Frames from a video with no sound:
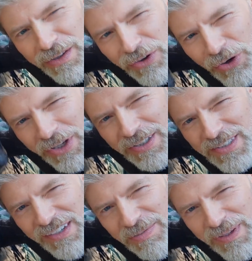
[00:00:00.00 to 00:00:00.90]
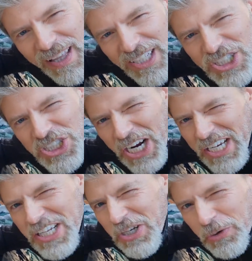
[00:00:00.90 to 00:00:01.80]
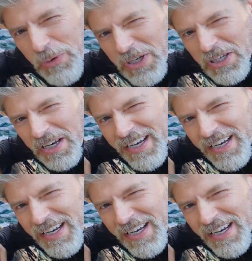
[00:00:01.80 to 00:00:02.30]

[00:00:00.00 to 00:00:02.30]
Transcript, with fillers: Look, he's giving me that shite-eating grin.